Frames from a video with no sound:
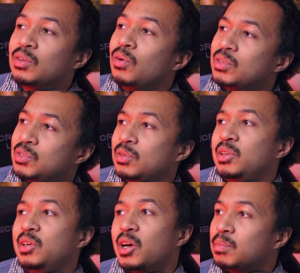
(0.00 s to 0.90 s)
it also
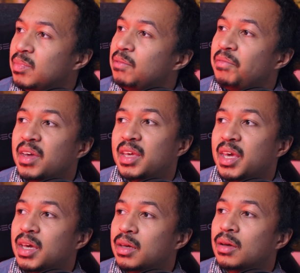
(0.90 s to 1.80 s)
got me
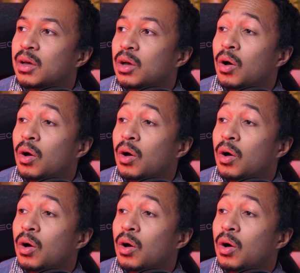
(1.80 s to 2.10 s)
thinking,